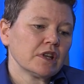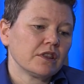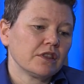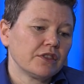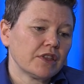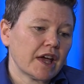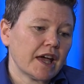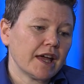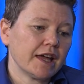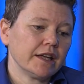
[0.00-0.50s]

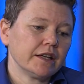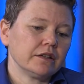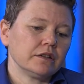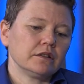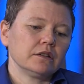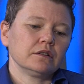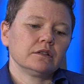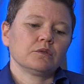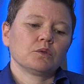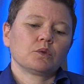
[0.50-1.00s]

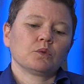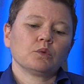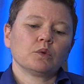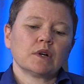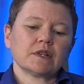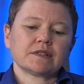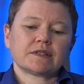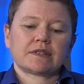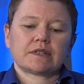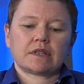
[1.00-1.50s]
then
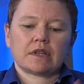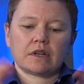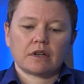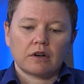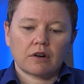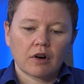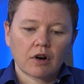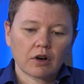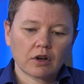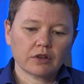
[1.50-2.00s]
once
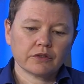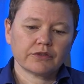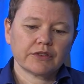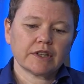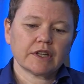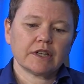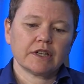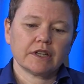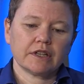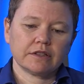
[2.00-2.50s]
all of
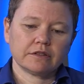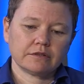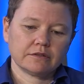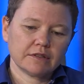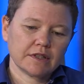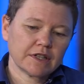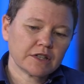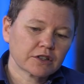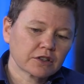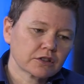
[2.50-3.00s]
the
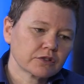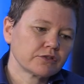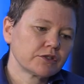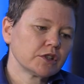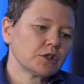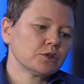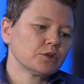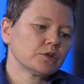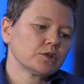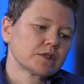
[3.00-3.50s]

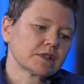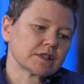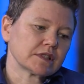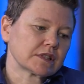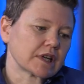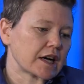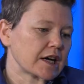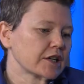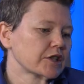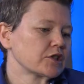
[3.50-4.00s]
interviews and
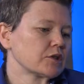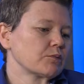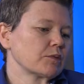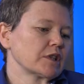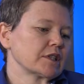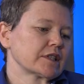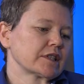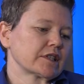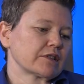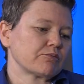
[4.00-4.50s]

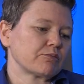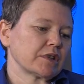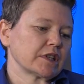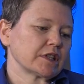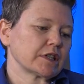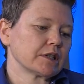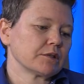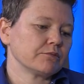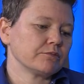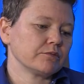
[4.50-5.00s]
documents have been